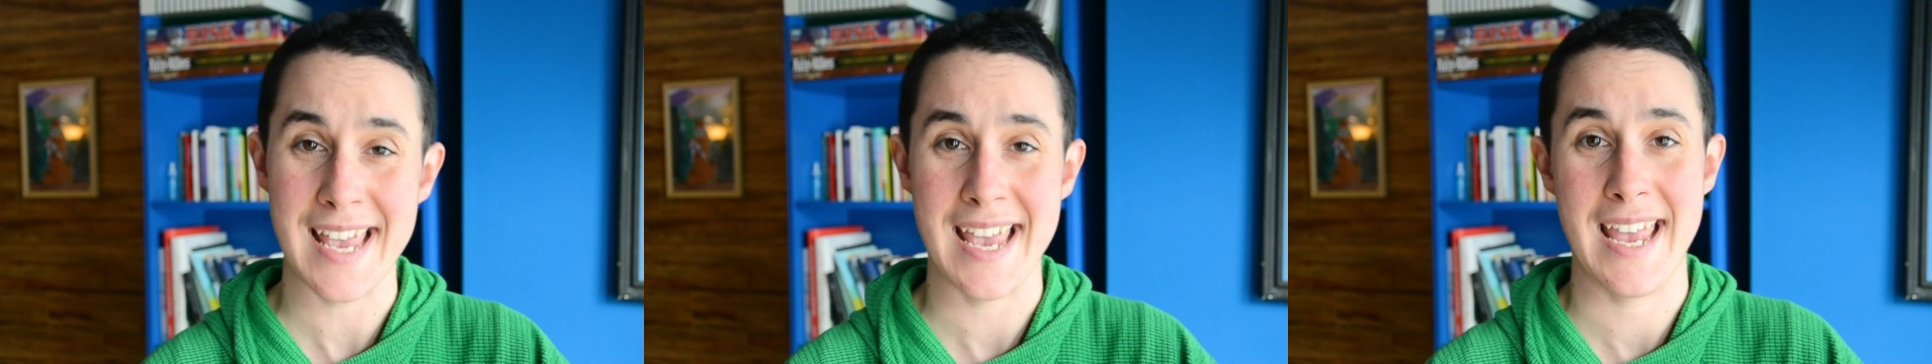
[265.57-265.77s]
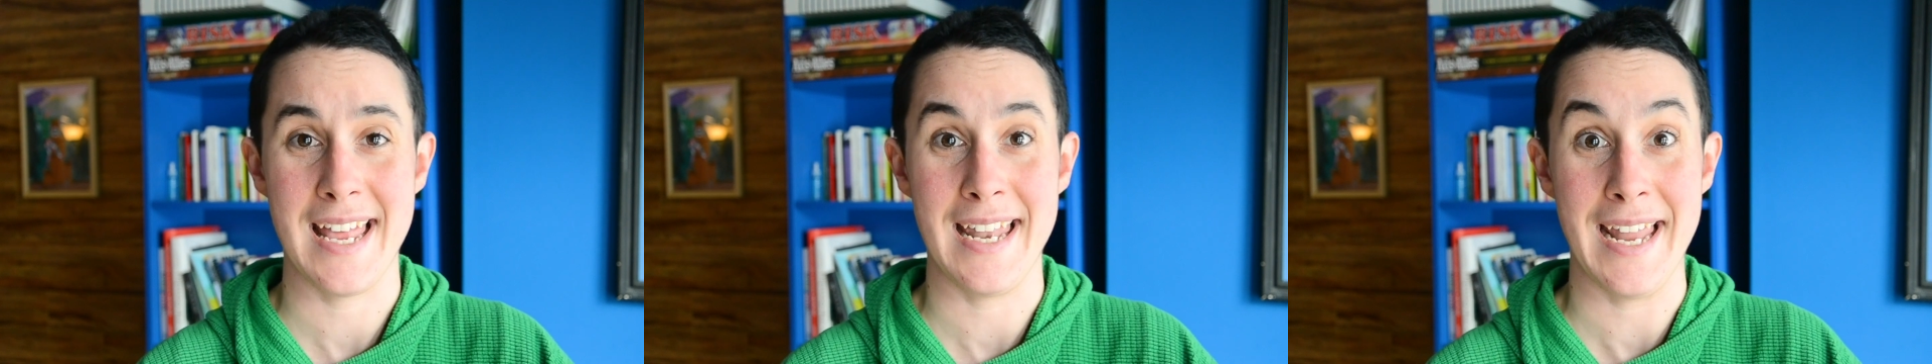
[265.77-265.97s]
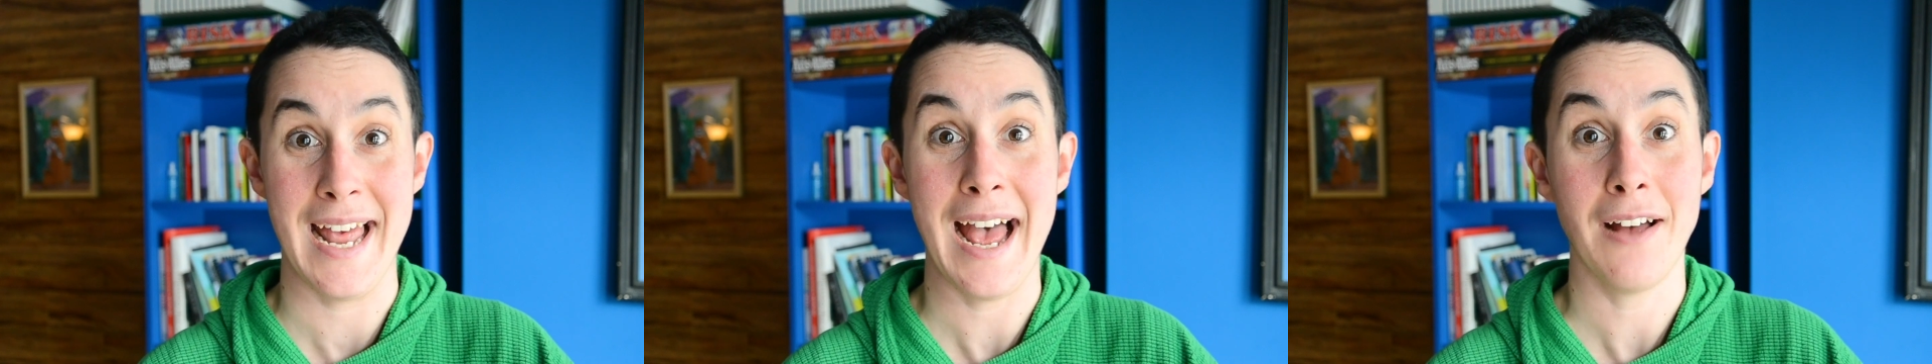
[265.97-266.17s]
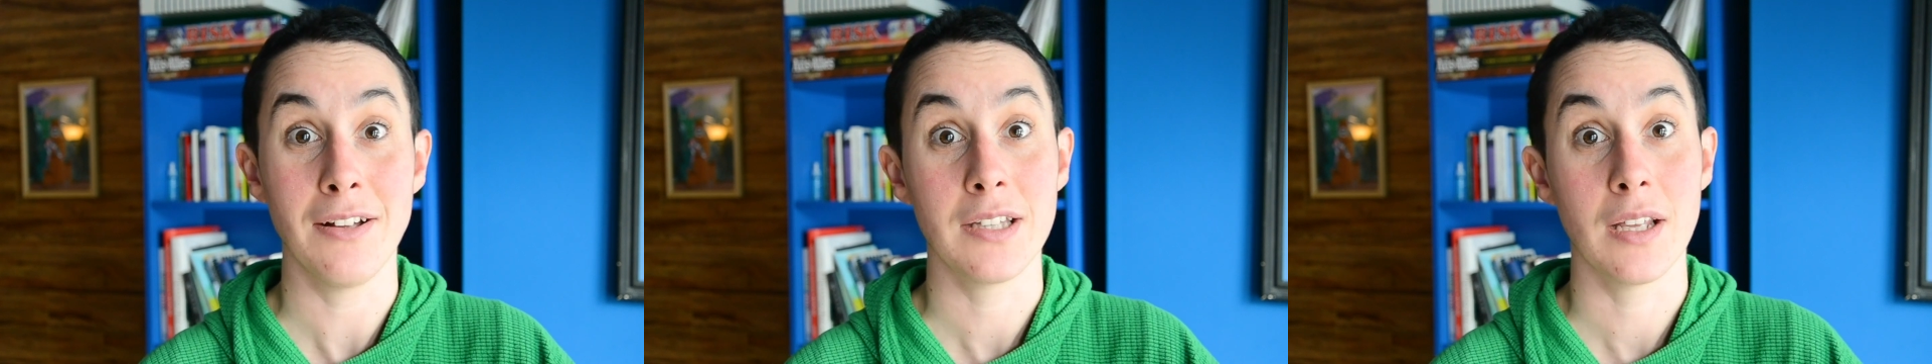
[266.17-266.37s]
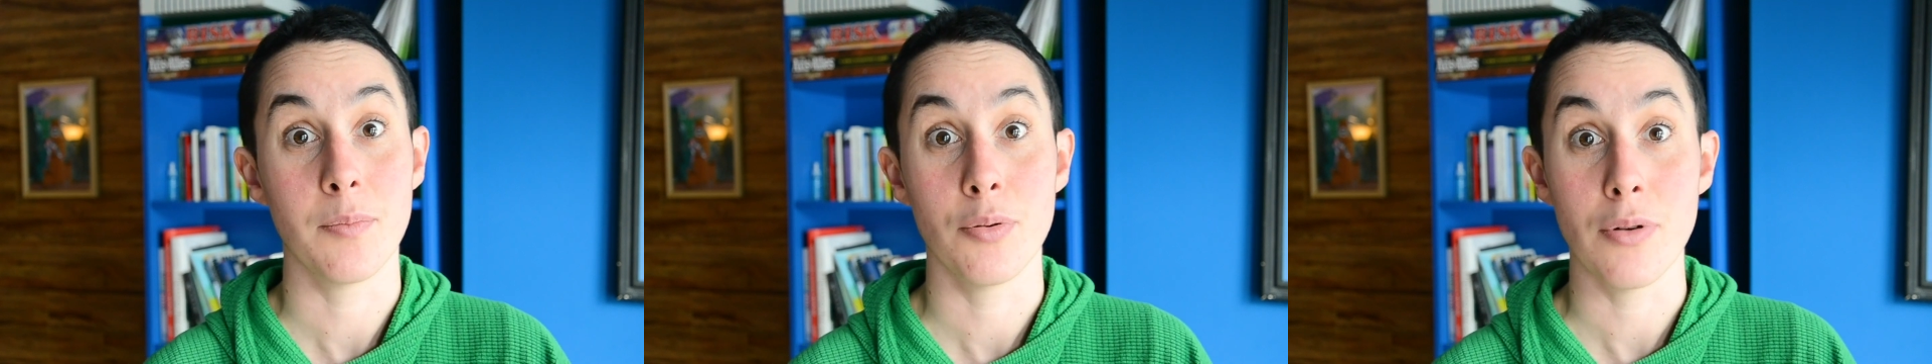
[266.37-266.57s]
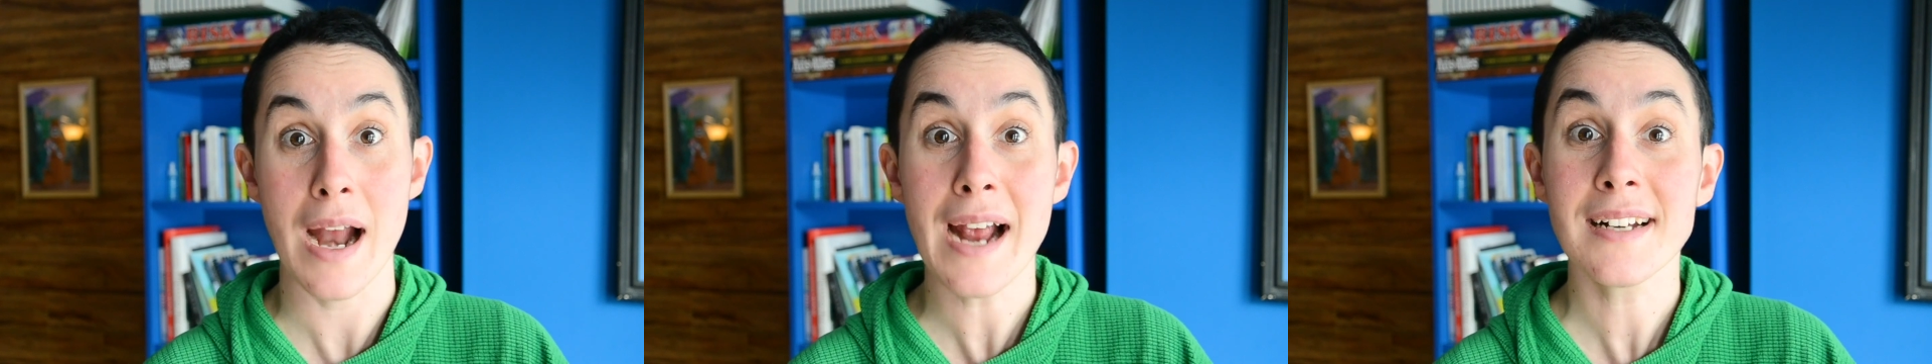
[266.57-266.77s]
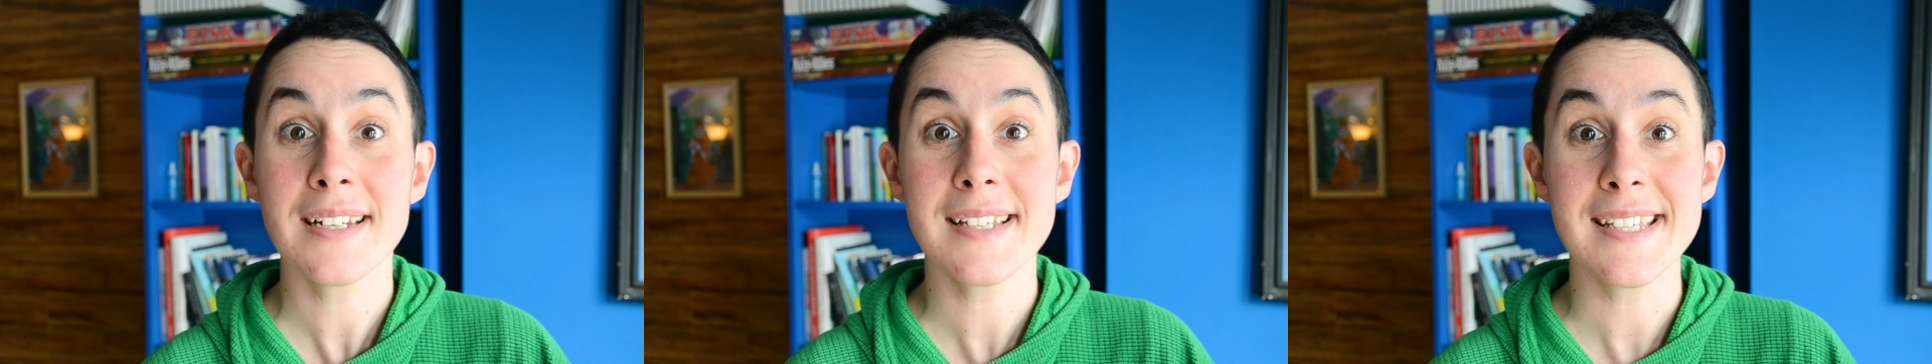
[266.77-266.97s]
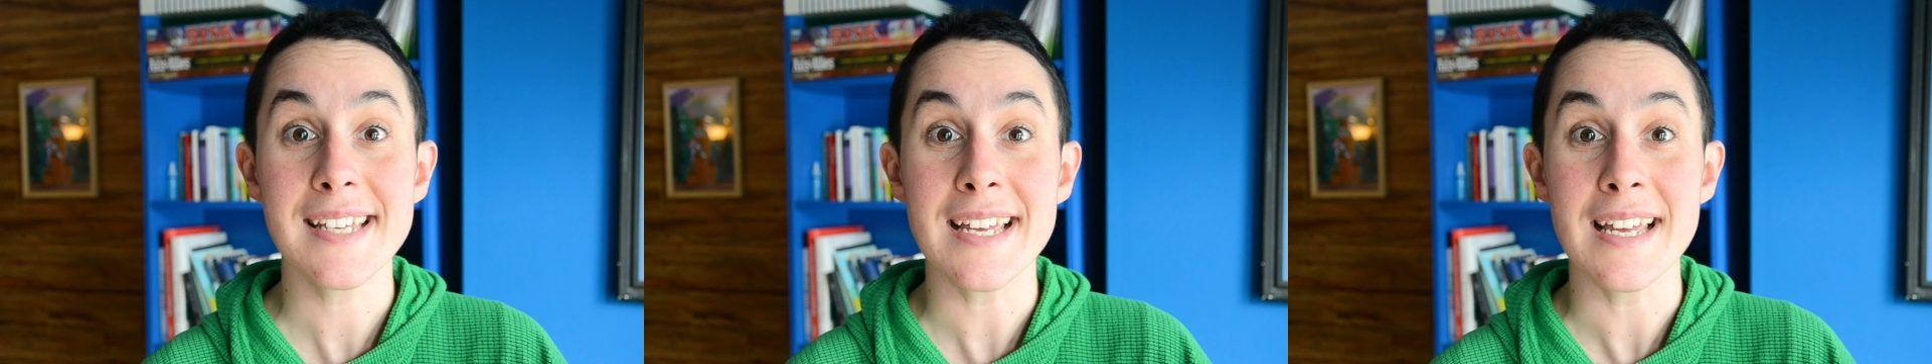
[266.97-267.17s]
and how to
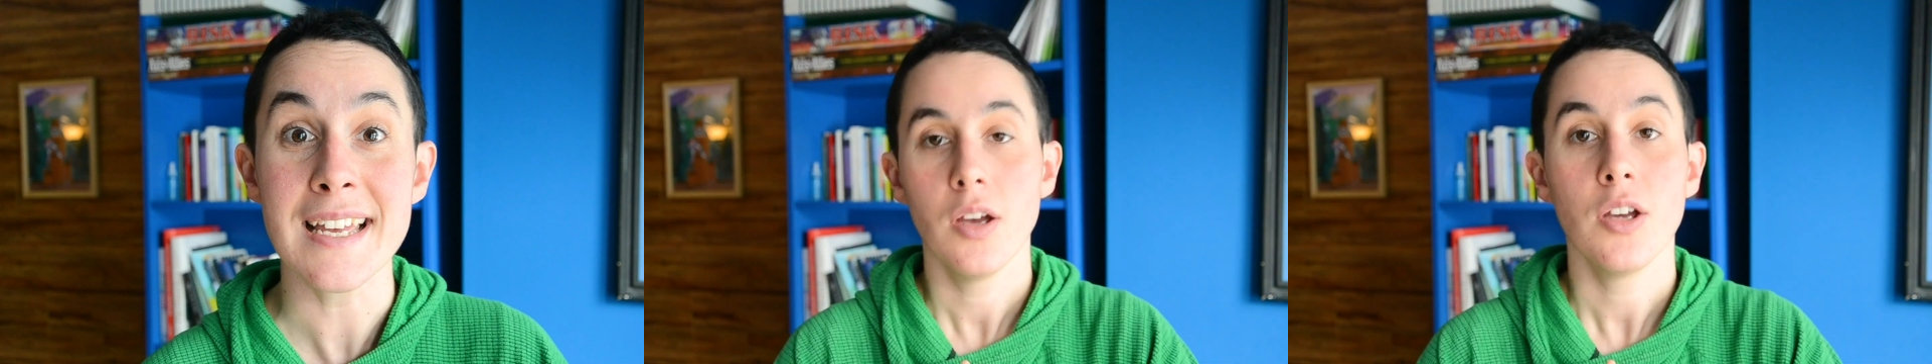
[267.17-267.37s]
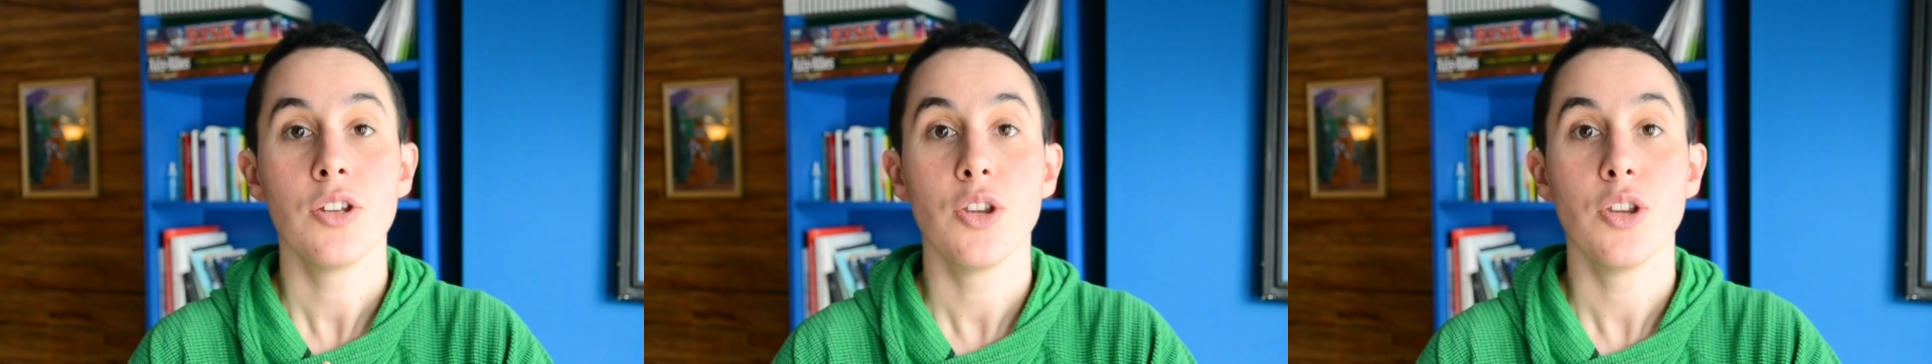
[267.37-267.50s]
practice it.